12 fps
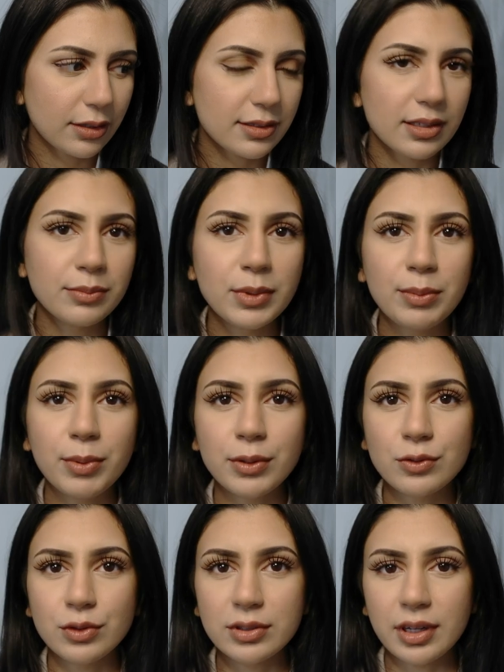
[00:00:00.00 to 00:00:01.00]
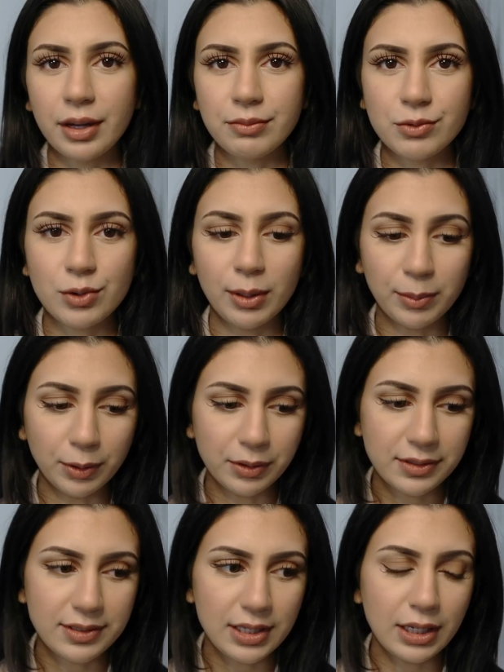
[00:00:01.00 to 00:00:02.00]
some people just have trouble
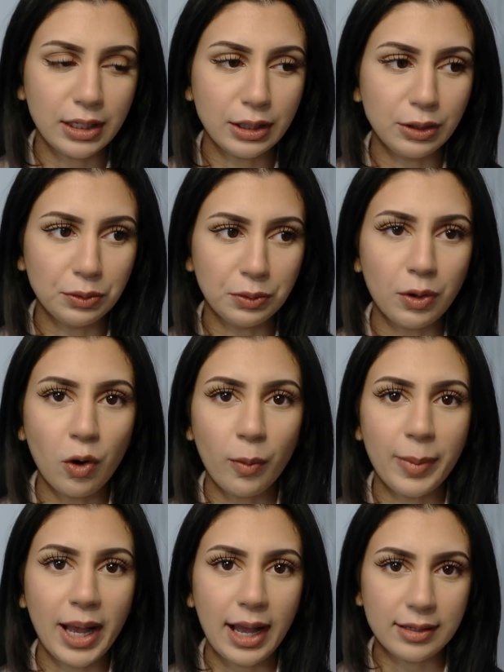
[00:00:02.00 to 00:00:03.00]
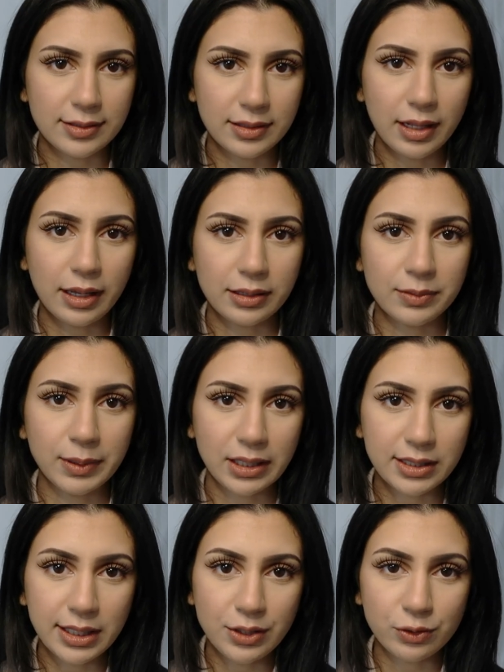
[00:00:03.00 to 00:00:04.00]
seeing you go past the
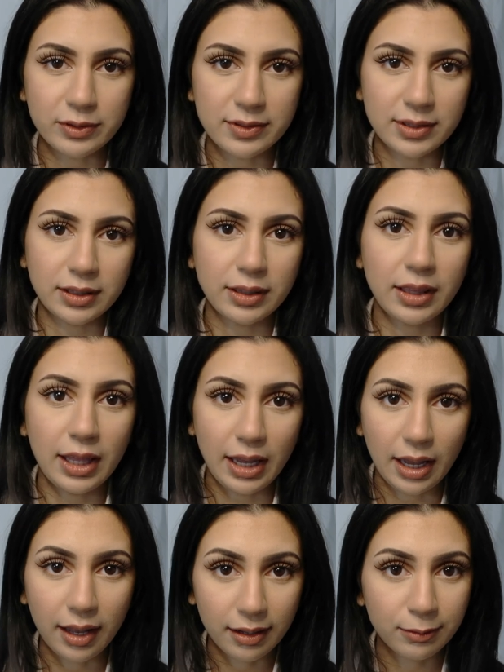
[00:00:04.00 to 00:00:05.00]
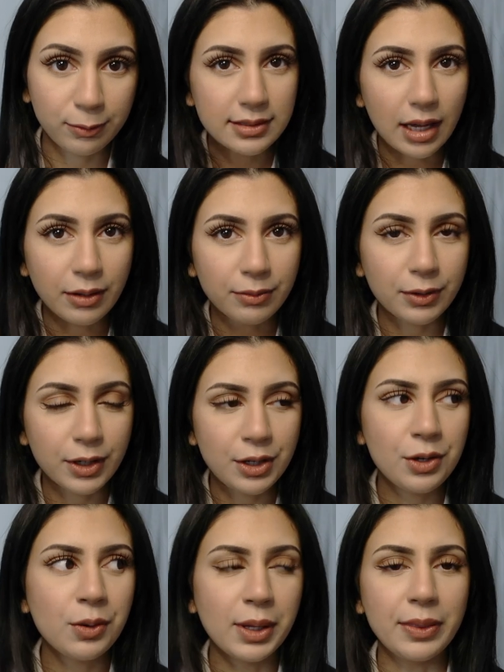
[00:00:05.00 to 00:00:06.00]
expectations that they have set for
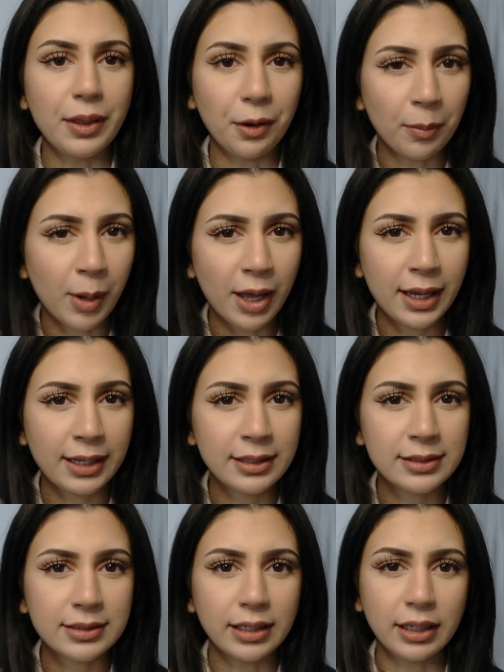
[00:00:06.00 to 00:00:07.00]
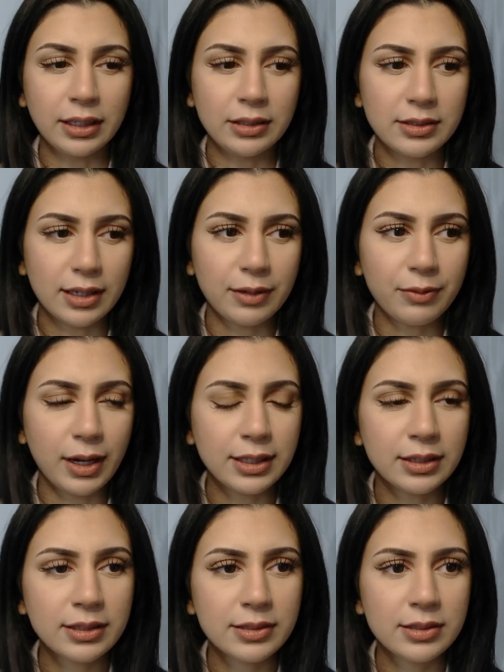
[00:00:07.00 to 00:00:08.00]
you in their mind. And I
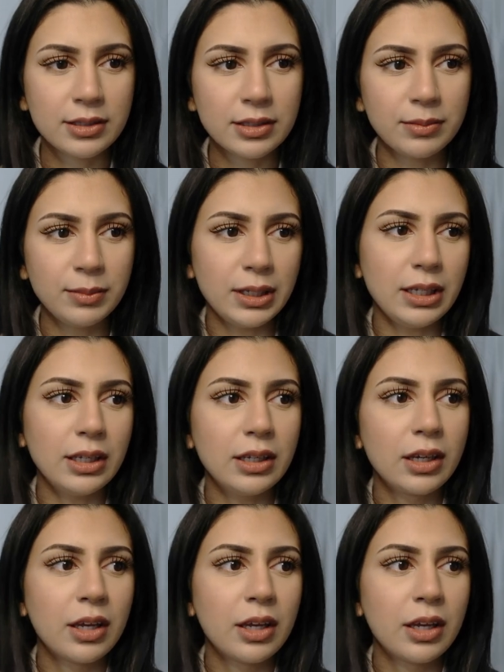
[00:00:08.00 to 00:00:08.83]
find this to be